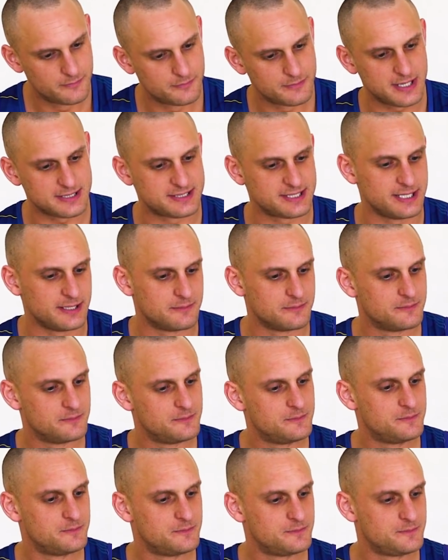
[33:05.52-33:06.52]
That's it.
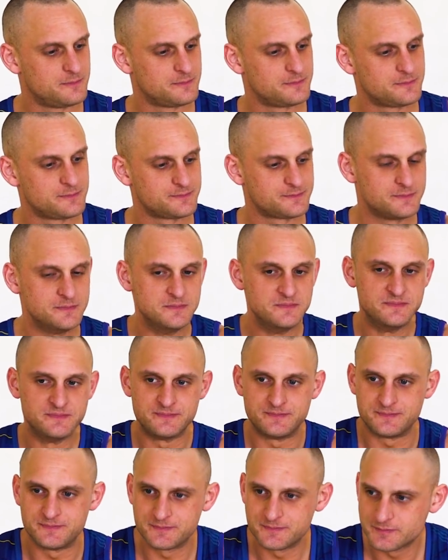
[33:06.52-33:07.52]
Now, one
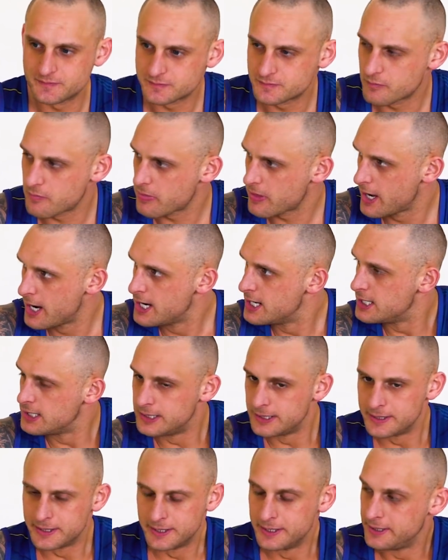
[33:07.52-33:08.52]
hundred
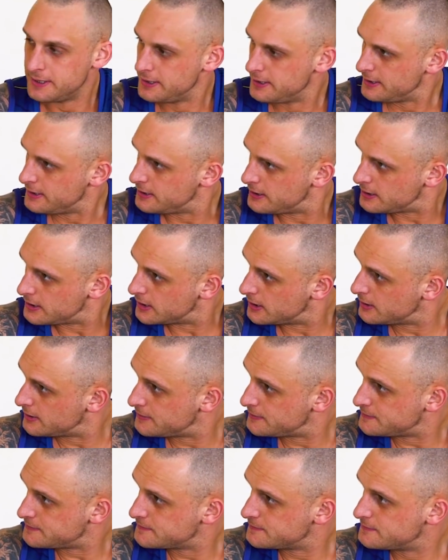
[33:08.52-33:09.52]
clients a
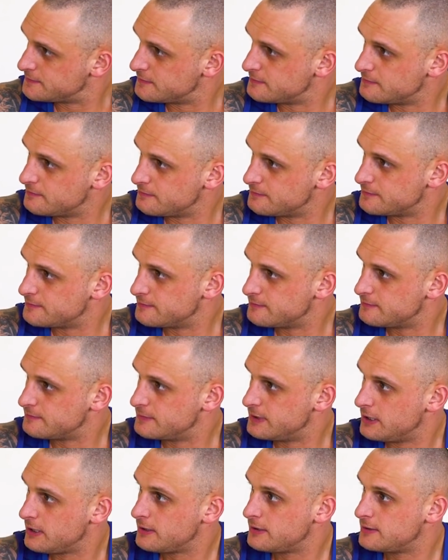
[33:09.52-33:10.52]
week.
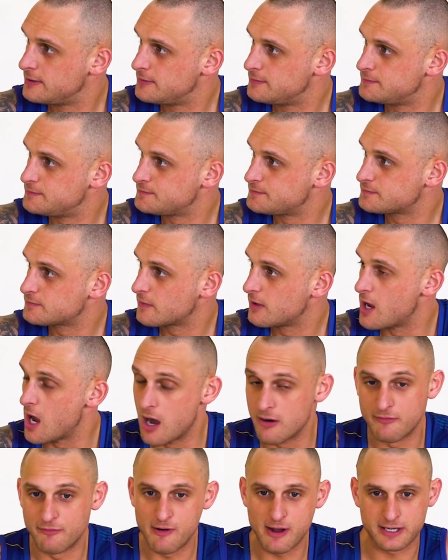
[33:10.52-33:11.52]
What are your thoughts?
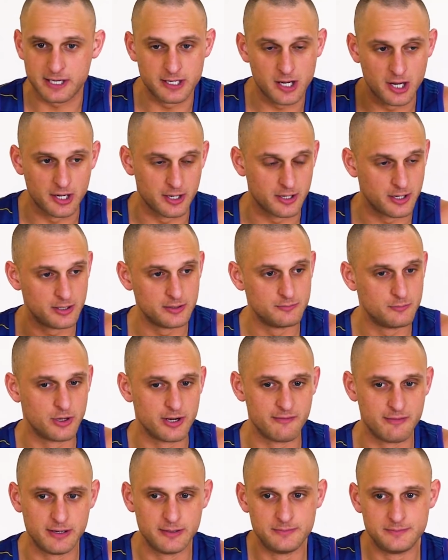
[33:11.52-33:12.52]
Oh, fuck it, I don't know,
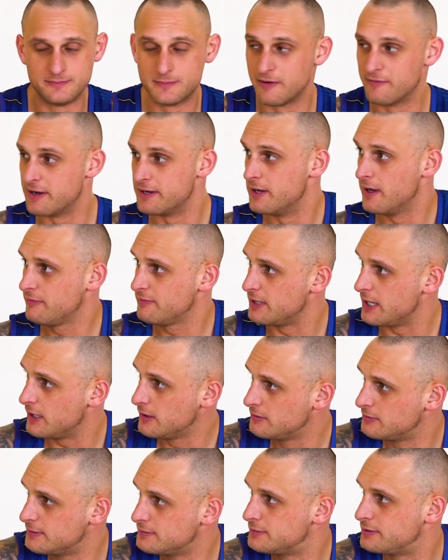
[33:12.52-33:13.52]
whatever. I've had enough
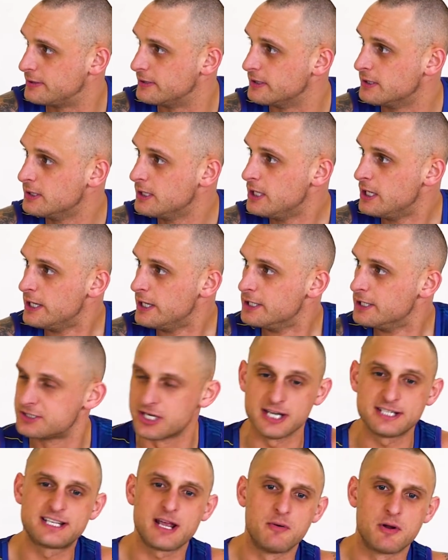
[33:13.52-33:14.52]
now. Do
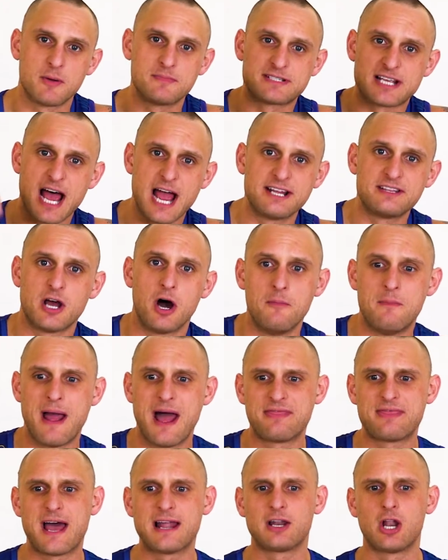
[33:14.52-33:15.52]
you understand what I'm saying though
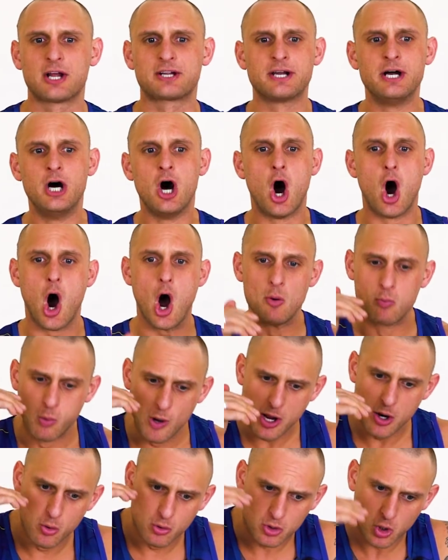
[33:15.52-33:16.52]
about that? Like, I
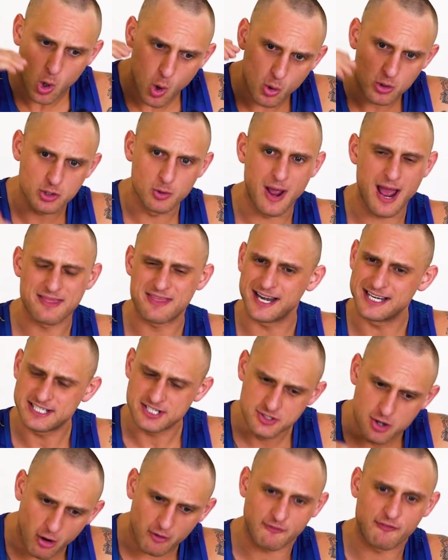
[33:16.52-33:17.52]
will call you out. That
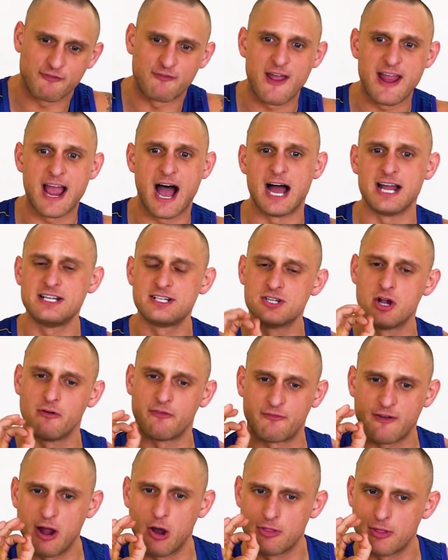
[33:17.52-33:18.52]
is not fair. It is
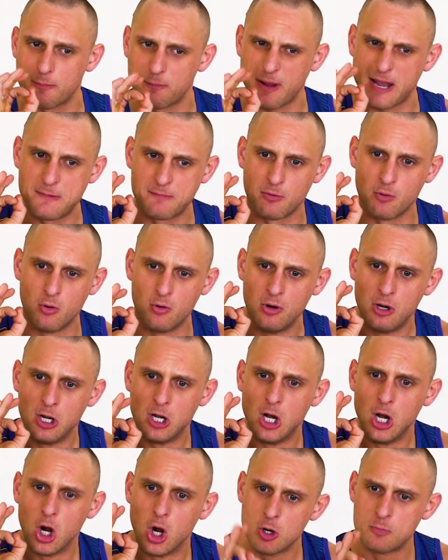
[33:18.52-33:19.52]
not fair on the people
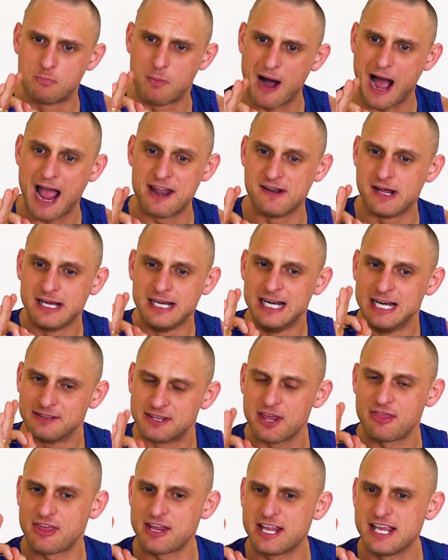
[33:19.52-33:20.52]
who, but and
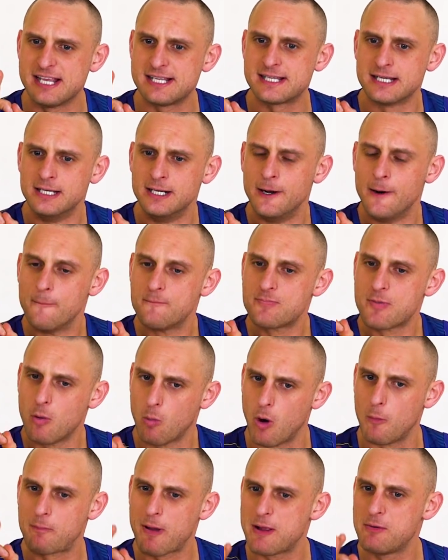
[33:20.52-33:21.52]
the thing is,
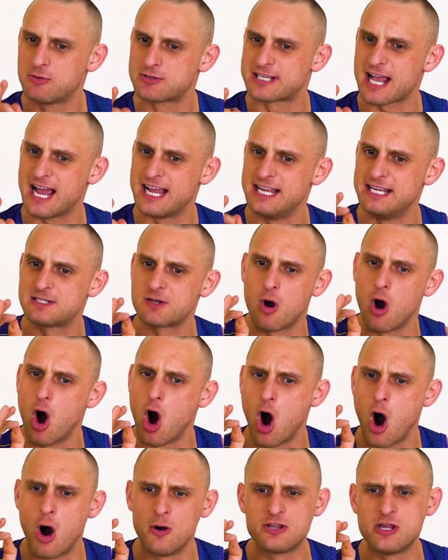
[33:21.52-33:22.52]
what people say is,
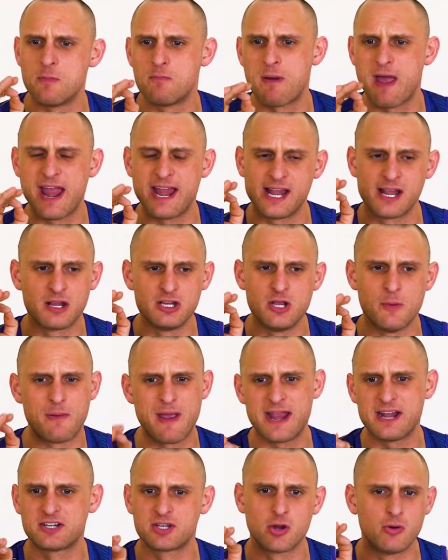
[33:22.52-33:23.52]
oh, you're being, you're
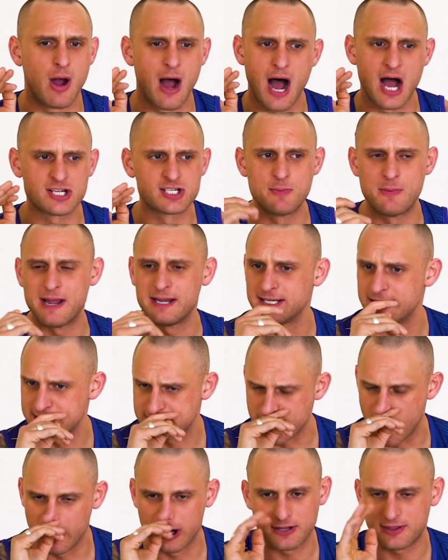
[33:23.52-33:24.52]
being too harsh, you're being
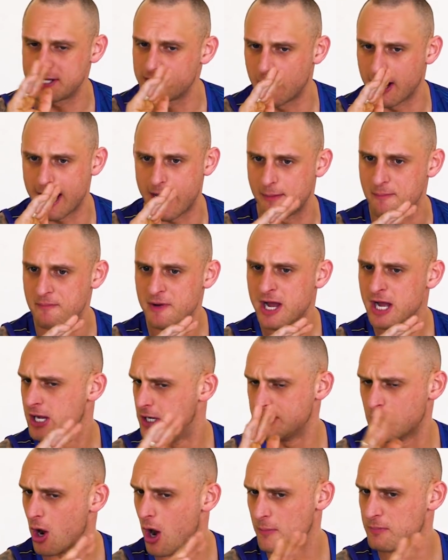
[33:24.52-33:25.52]
this. I don't think I am.
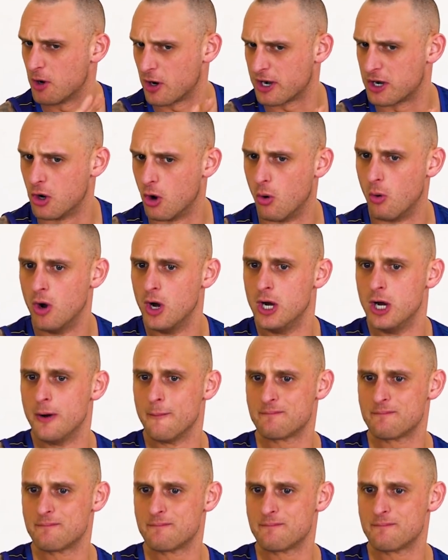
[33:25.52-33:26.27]
No, I'm not at all.